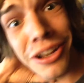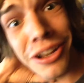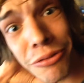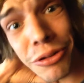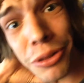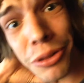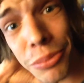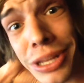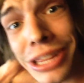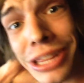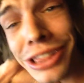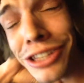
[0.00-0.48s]

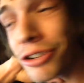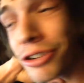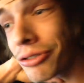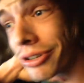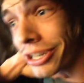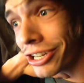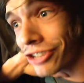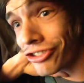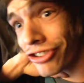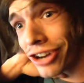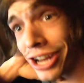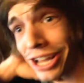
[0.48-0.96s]
We beat the
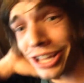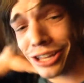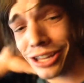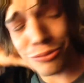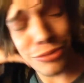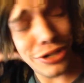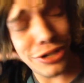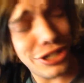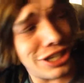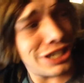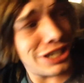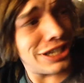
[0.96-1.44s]
Green Dragon,
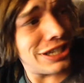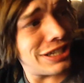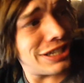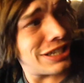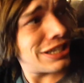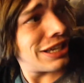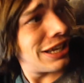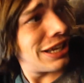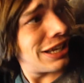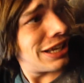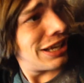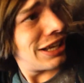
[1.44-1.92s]
which
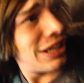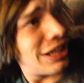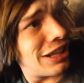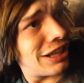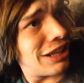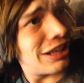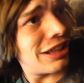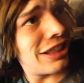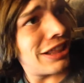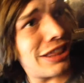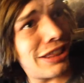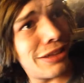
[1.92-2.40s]
is
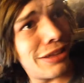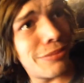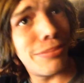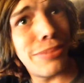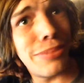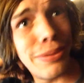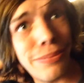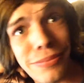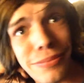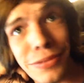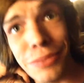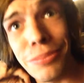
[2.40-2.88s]
the
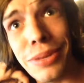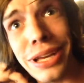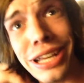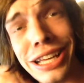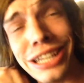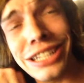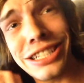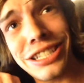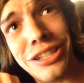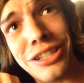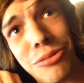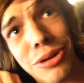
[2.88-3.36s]
the
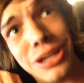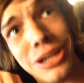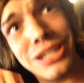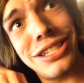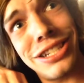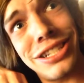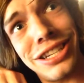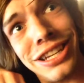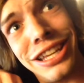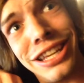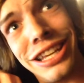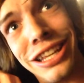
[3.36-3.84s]
biggest
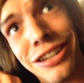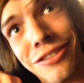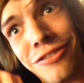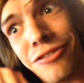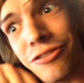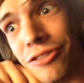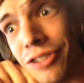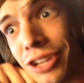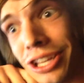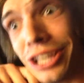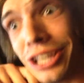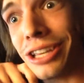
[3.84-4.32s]
quest in
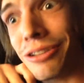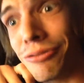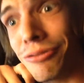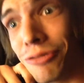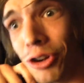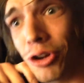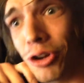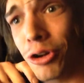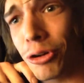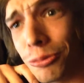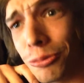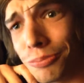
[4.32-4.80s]
free
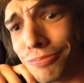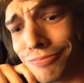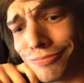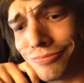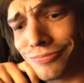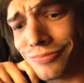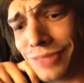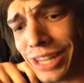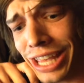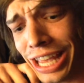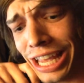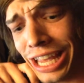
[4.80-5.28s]
roam,
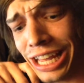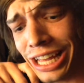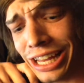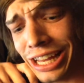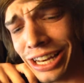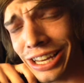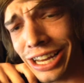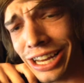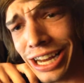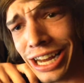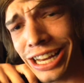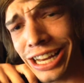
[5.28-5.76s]

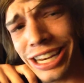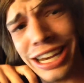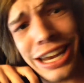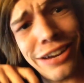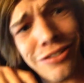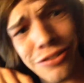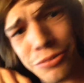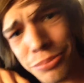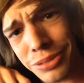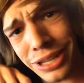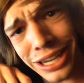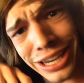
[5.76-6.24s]
and I
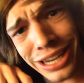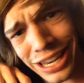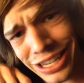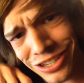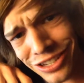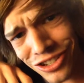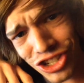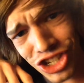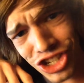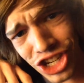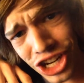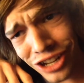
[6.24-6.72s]
never beat it
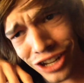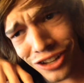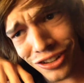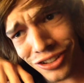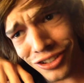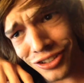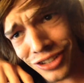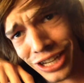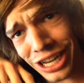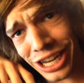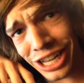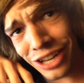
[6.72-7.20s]
as a
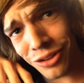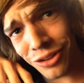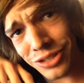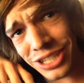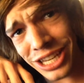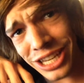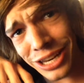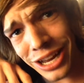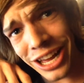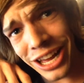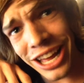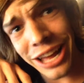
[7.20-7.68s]
child. I always
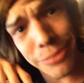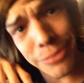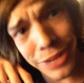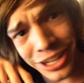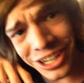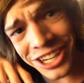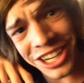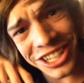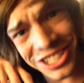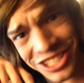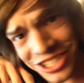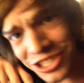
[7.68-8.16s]
had I had my
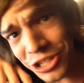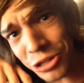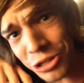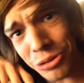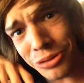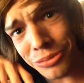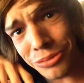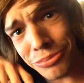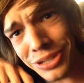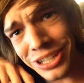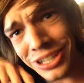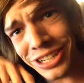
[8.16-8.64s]
cousin do
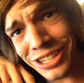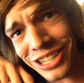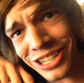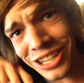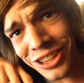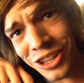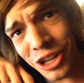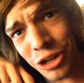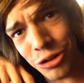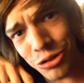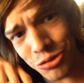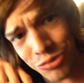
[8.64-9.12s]
it because I
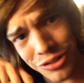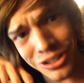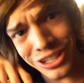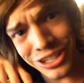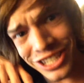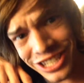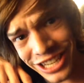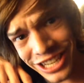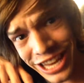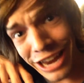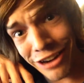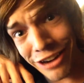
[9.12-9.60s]
thought it was really
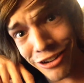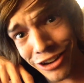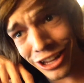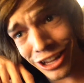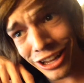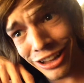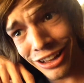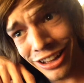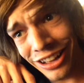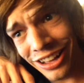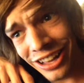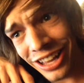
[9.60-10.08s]

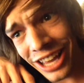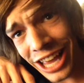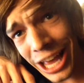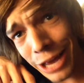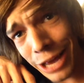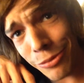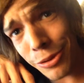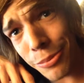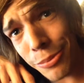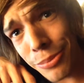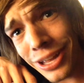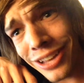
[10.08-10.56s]
scary,
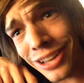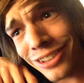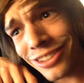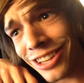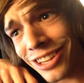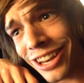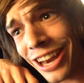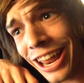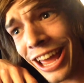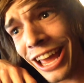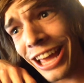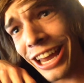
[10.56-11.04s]
and we beat it
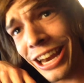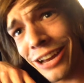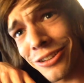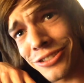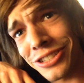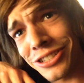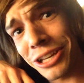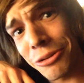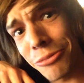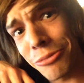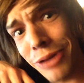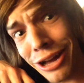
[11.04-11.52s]
today, and I
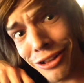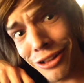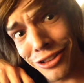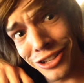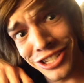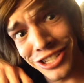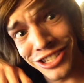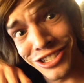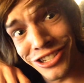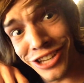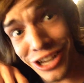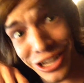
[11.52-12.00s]
was like, wow,
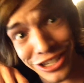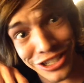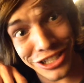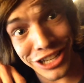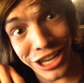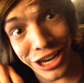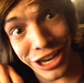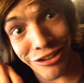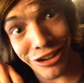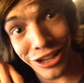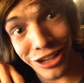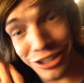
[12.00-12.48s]
this is not
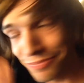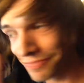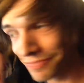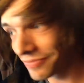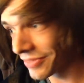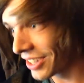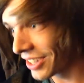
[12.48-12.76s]
scary.